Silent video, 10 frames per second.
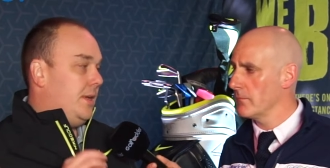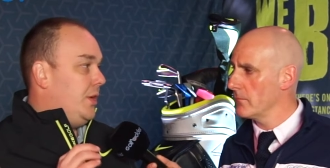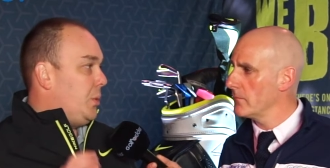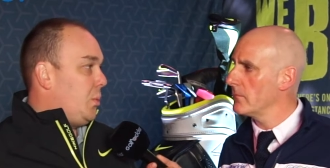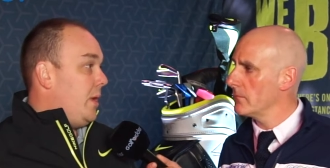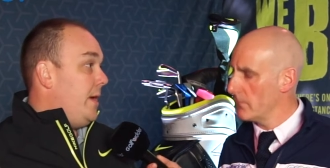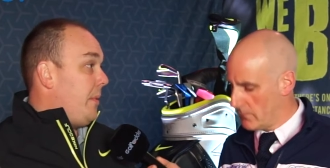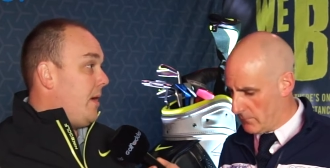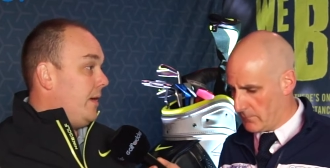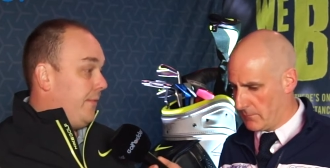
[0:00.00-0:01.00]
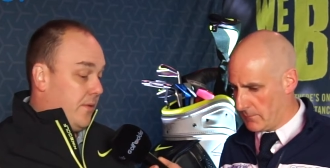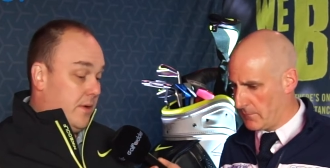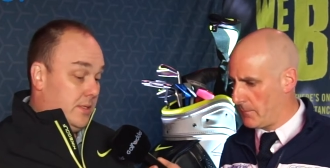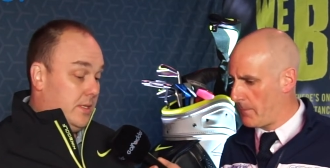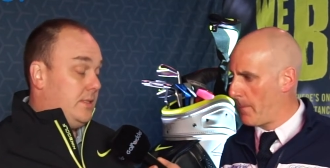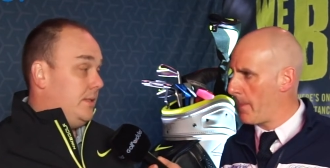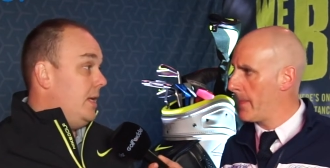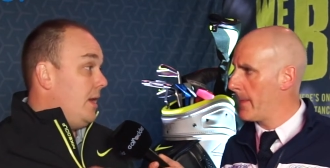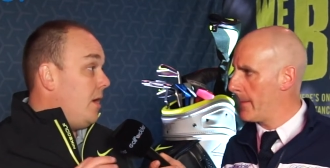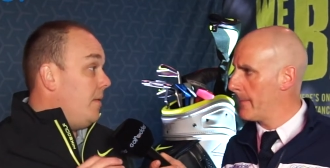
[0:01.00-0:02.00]
Speaker 1: great product for you. It's
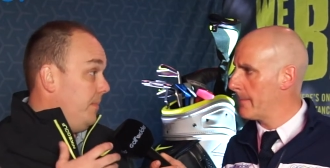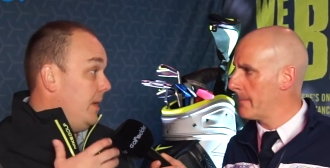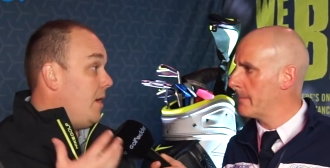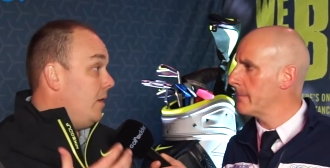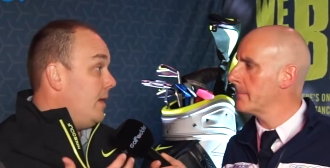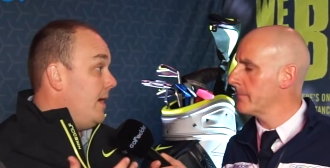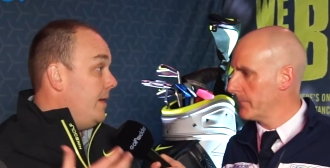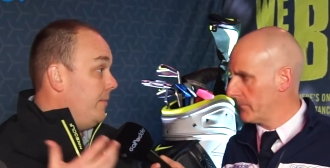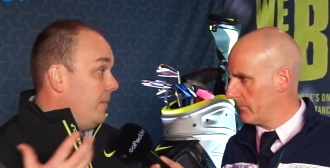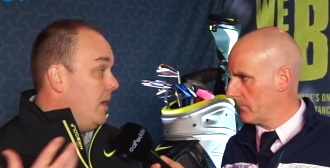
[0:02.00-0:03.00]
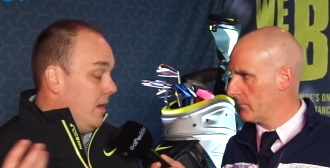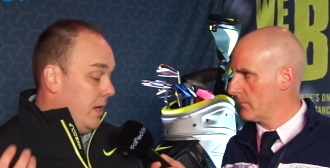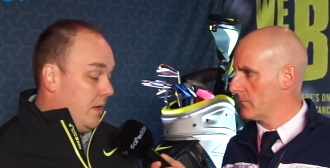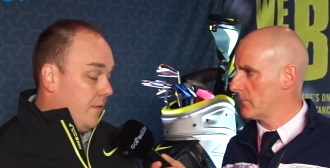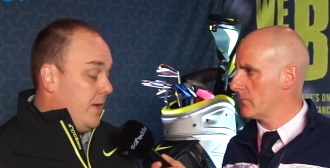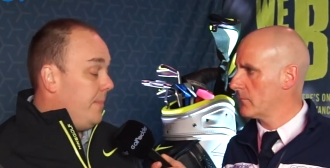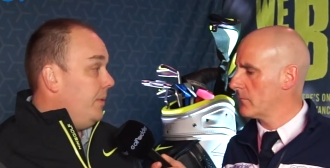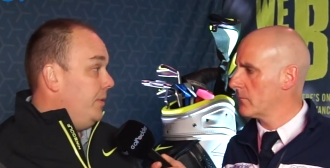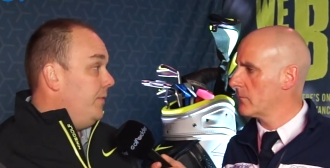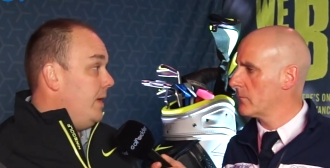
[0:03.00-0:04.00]
in our line, in our
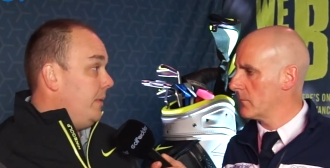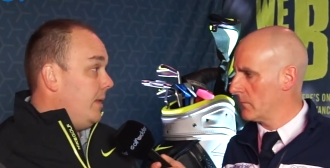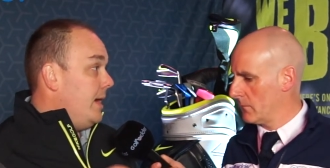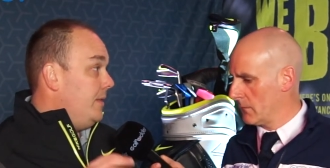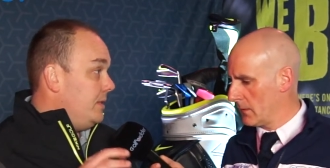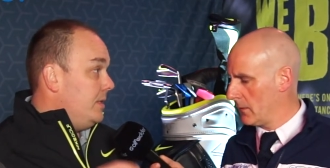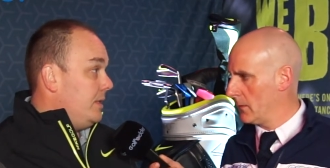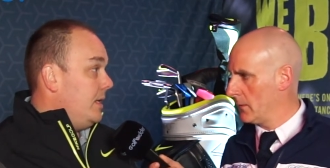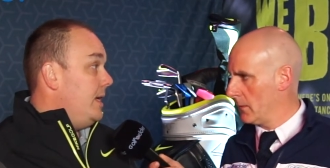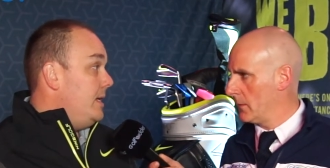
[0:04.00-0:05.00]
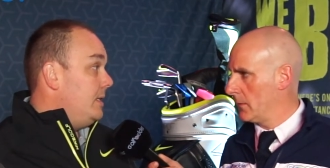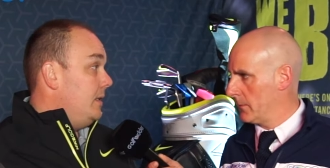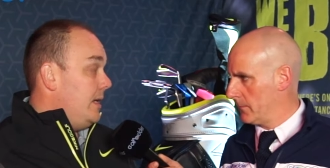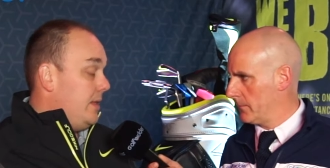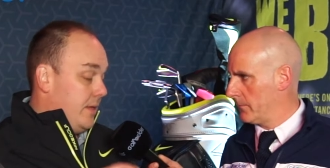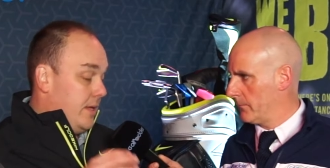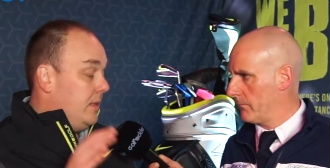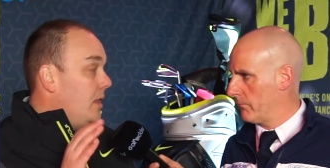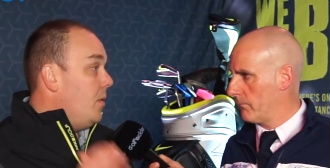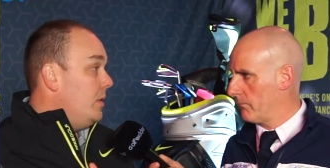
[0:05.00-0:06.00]
new Vapor line, this is easily the
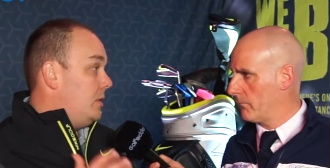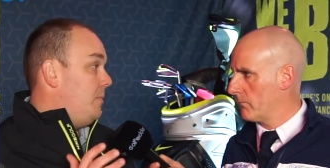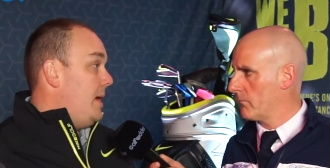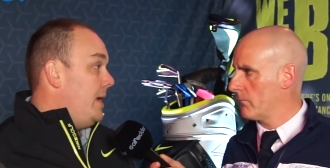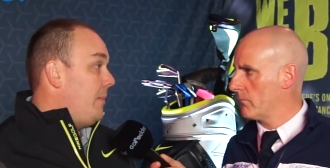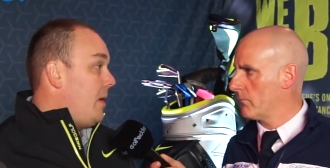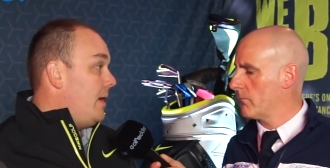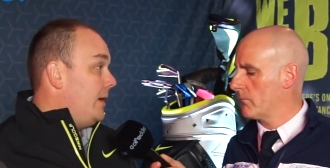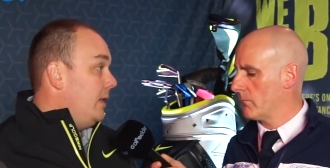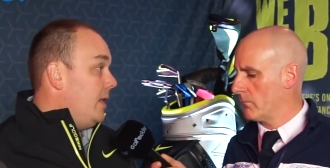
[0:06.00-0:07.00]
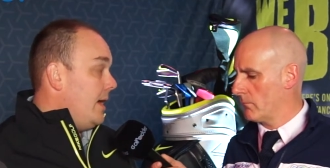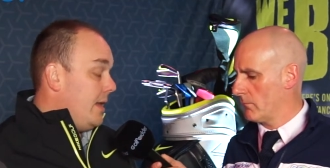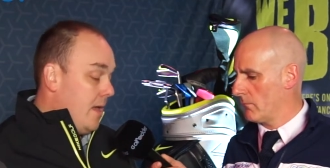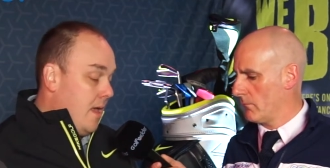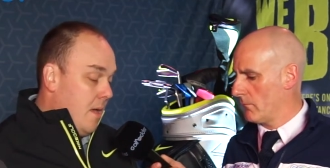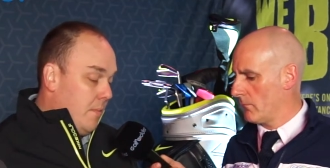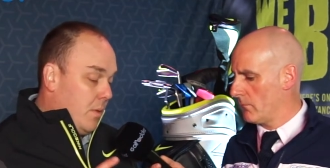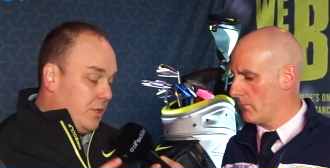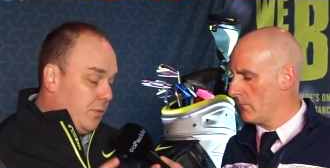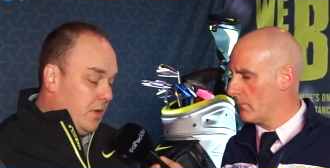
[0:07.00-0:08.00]
lowest spinning product in the line. But
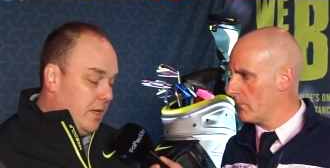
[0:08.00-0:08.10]
what's really